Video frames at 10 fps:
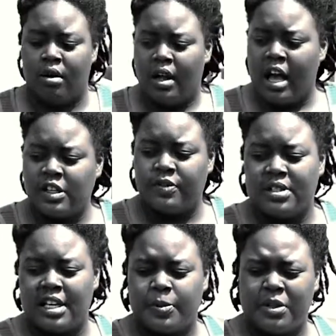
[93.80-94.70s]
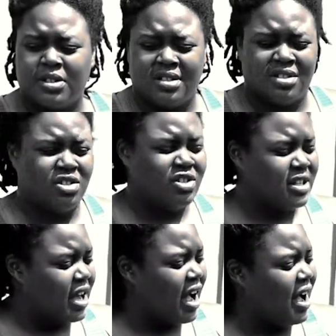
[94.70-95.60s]
Some could be um,
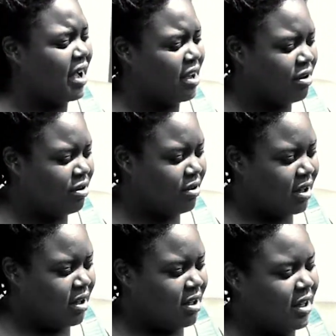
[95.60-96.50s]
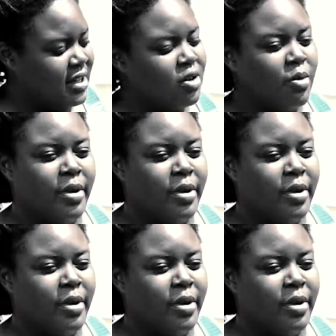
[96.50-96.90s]
personal, whether it's